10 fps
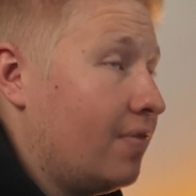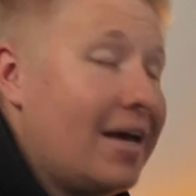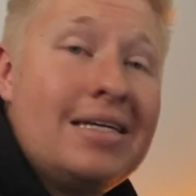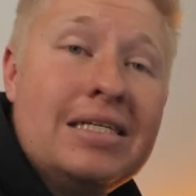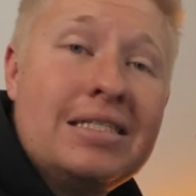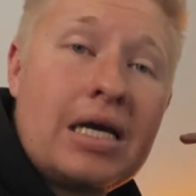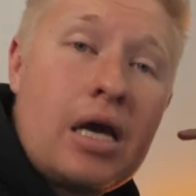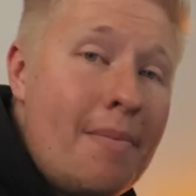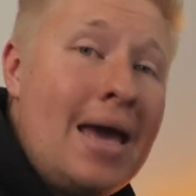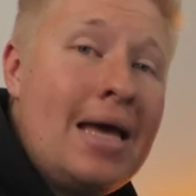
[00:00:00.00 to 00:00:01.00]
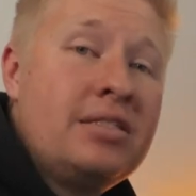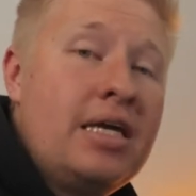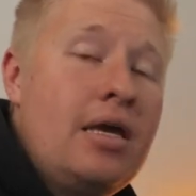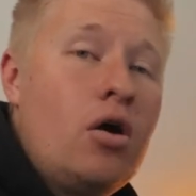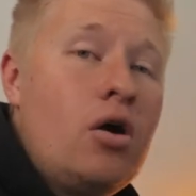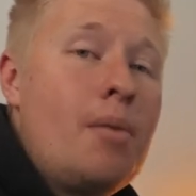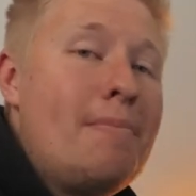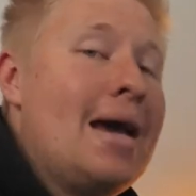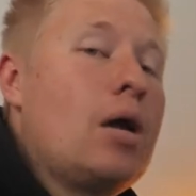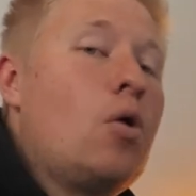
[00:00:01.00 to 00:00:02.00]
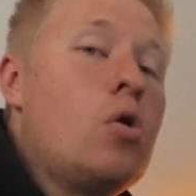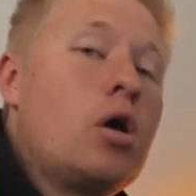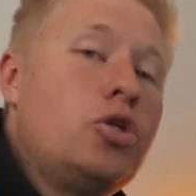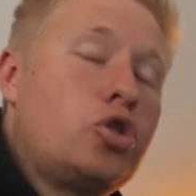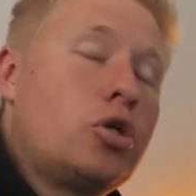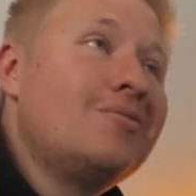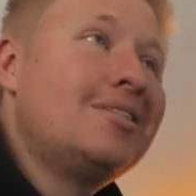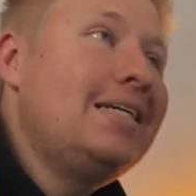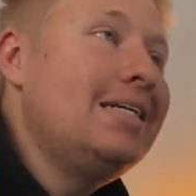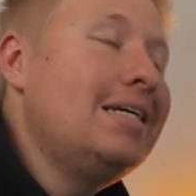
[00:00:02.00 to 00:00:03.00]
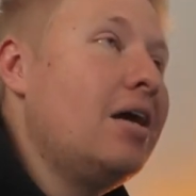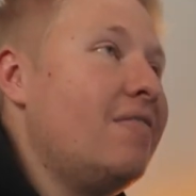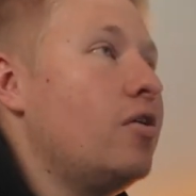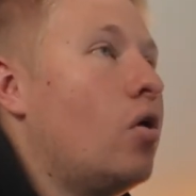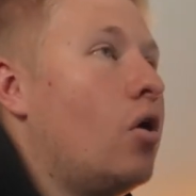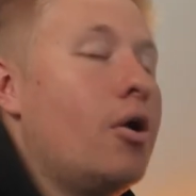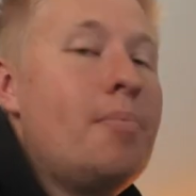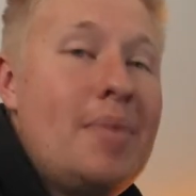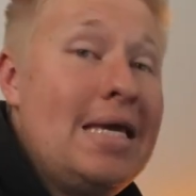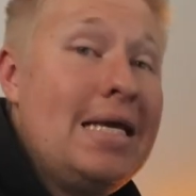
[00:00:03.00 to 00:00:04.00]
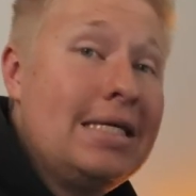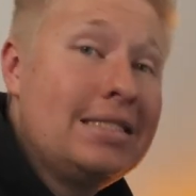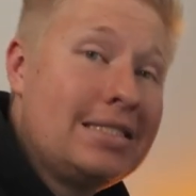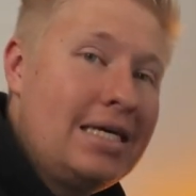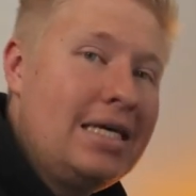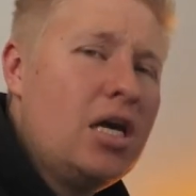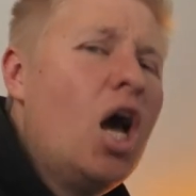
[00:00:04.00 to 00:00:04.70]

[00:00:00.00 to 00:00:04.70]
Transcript: That is Command D on a Mac or Control D if you're on PC.